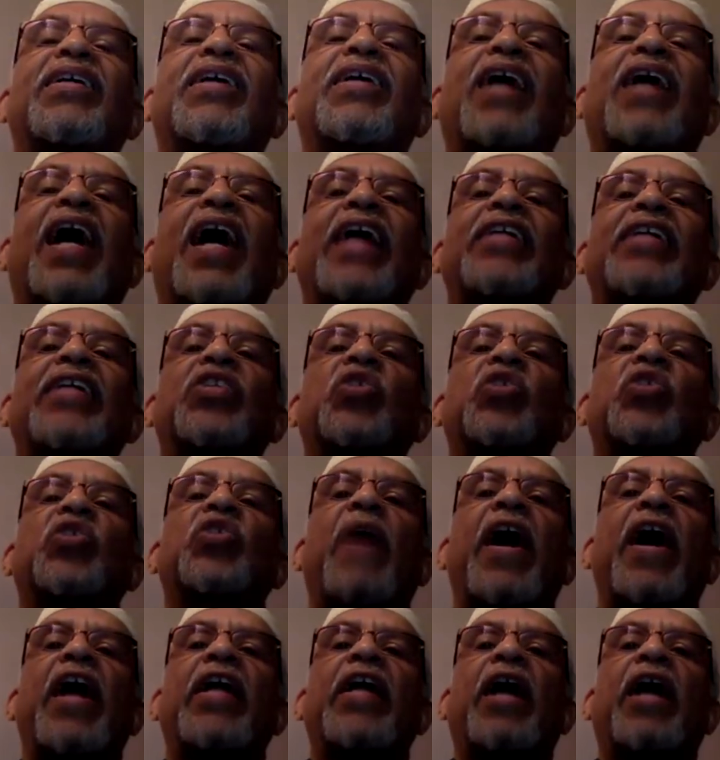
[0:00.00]
God
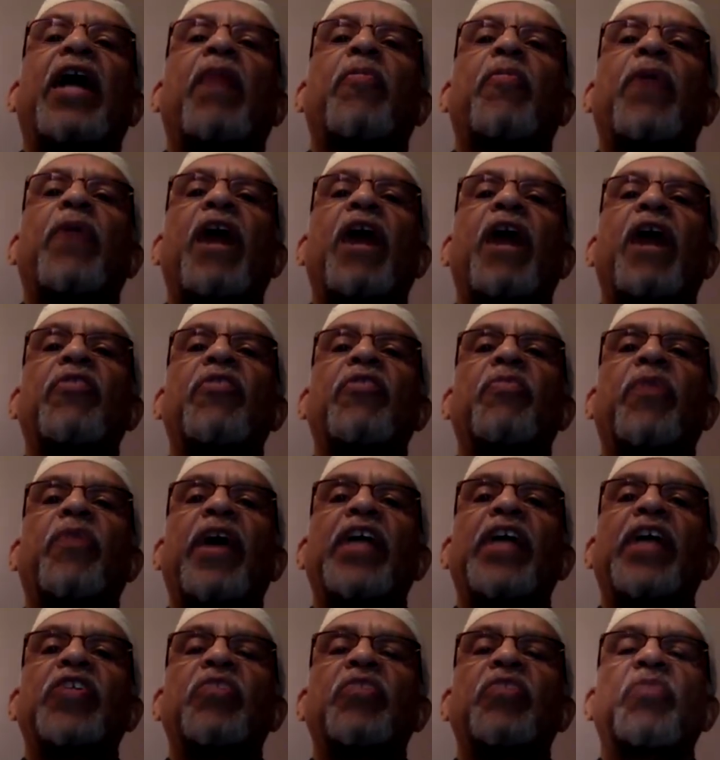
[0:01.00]
inspired our prophet,
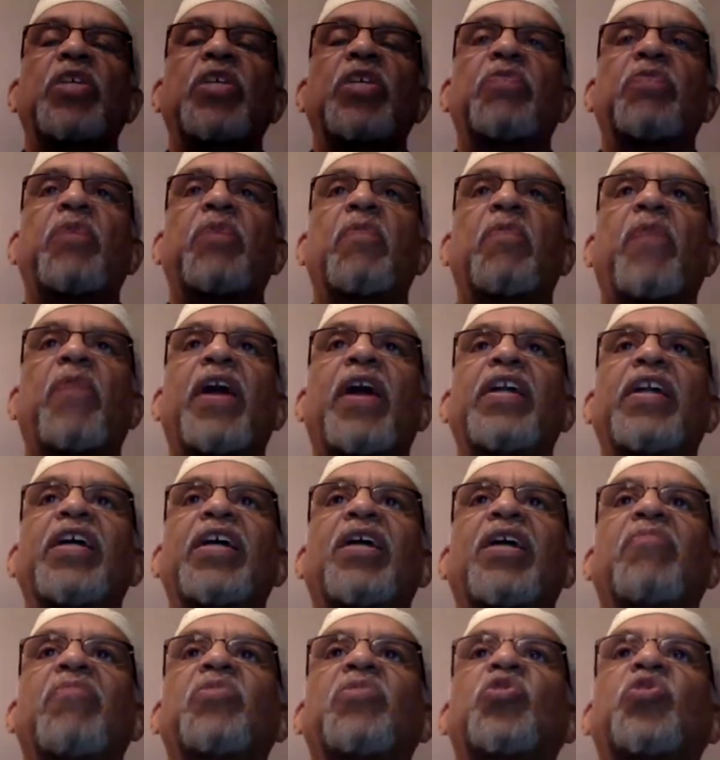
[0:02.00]
prayers and peace be upon
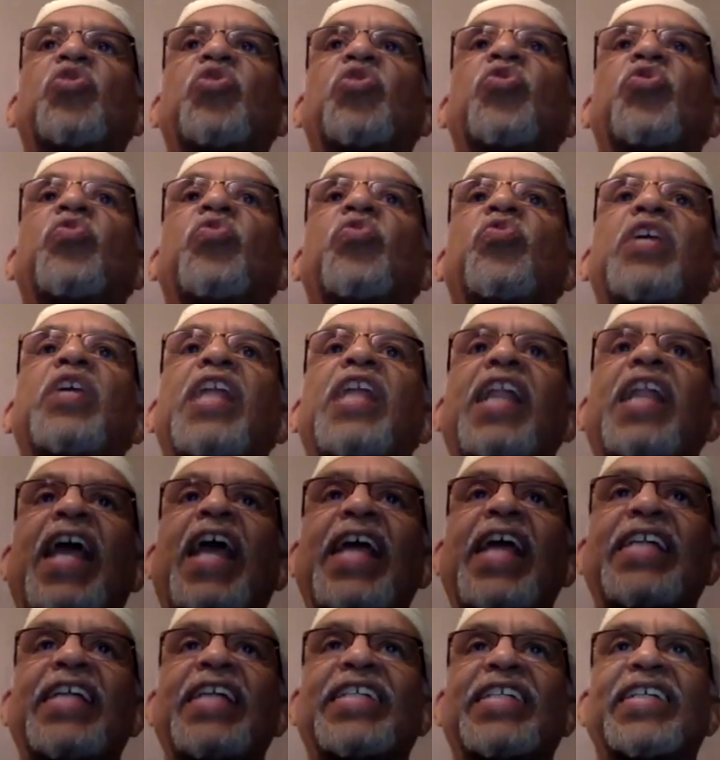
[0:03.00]
him, to
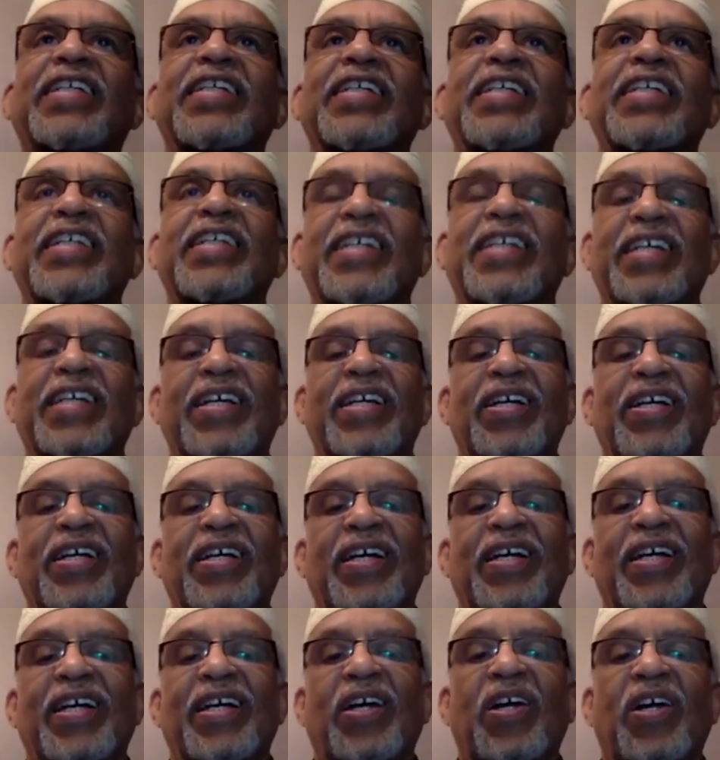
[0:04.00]
relate
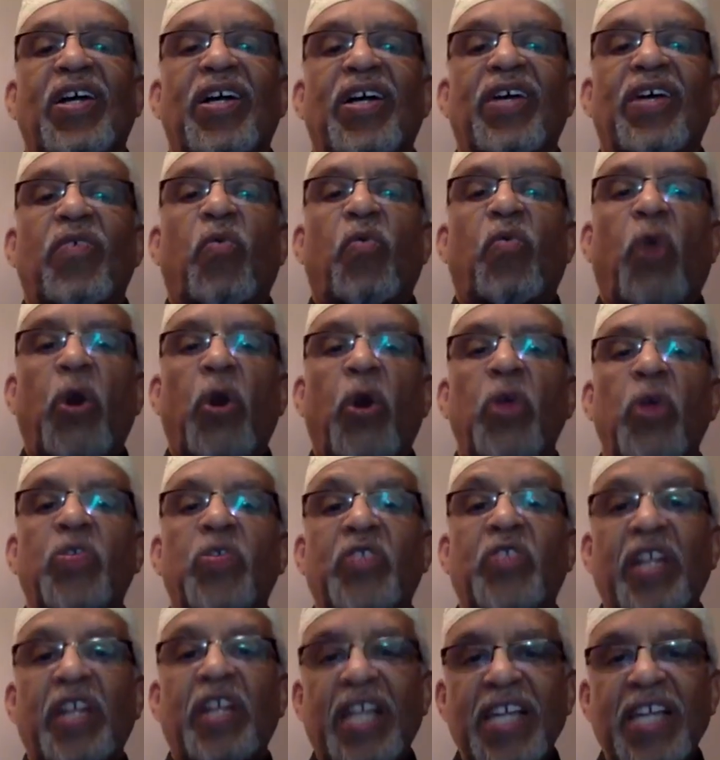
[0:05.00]
words
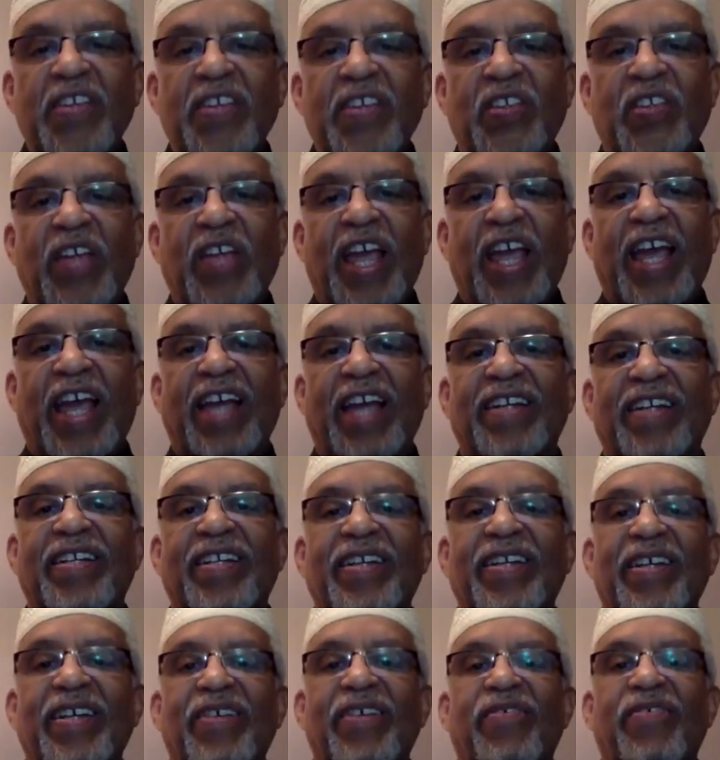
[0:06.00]
that he said
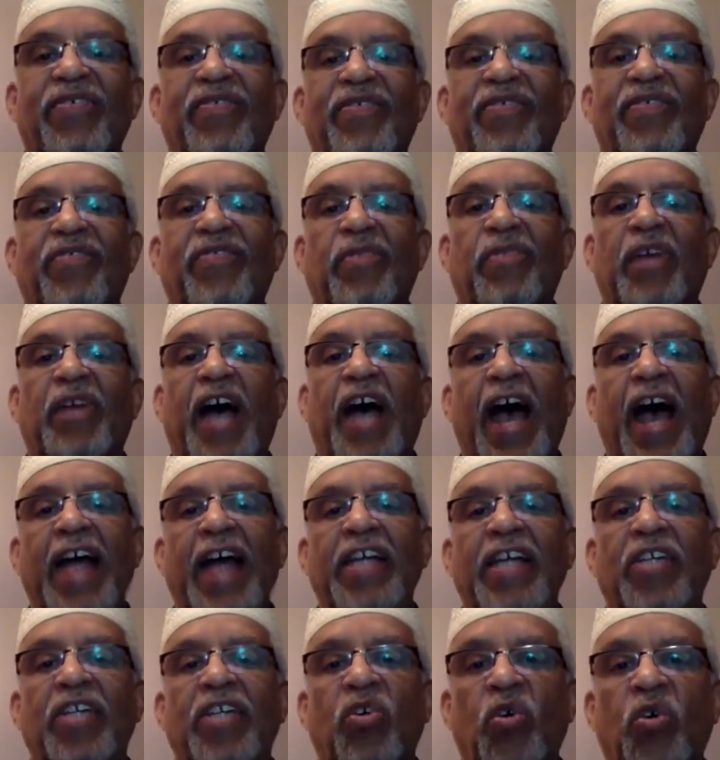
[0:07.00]
from an
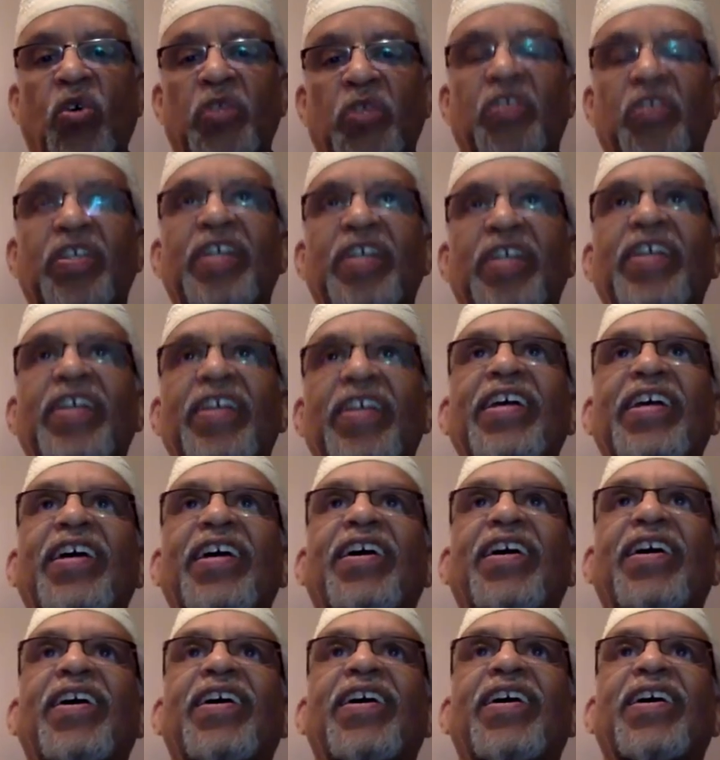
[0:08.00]
ayat Qudsi.
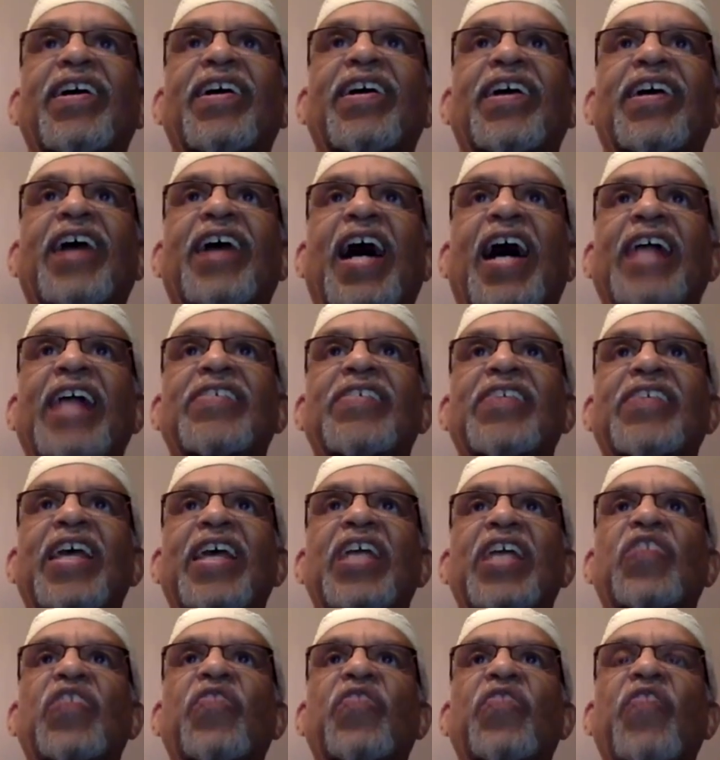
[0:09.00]
God
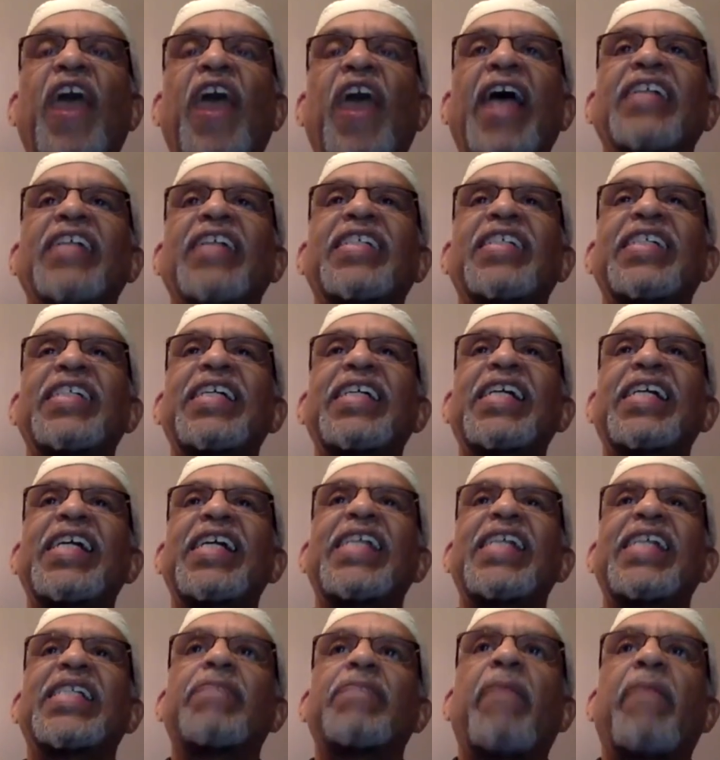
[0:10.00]
says, fasting
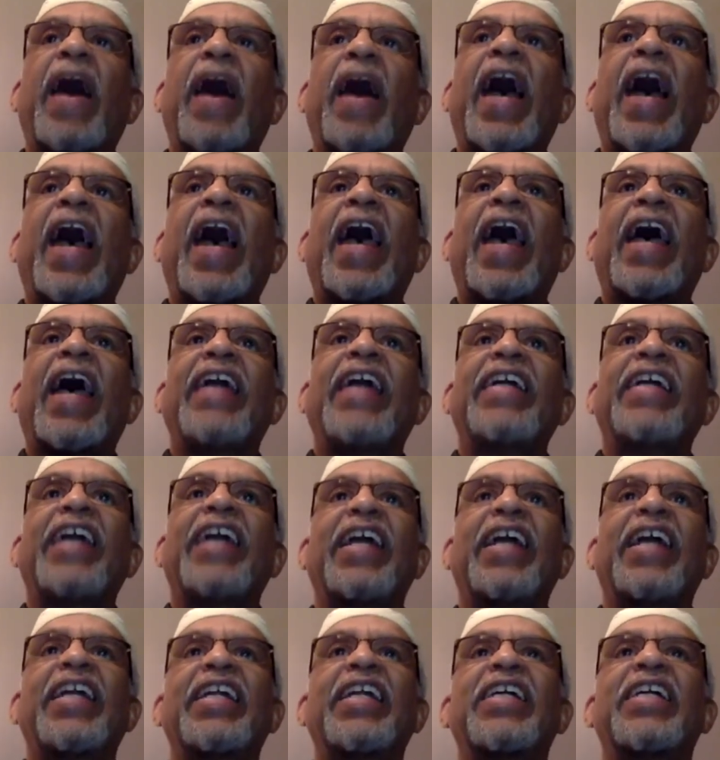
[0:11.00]
is mine,
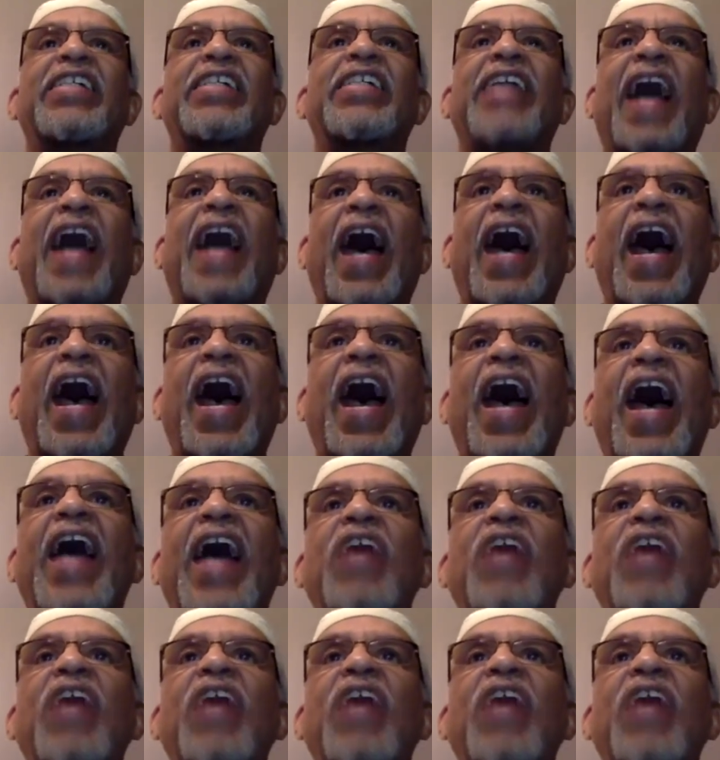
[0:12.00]
and it is I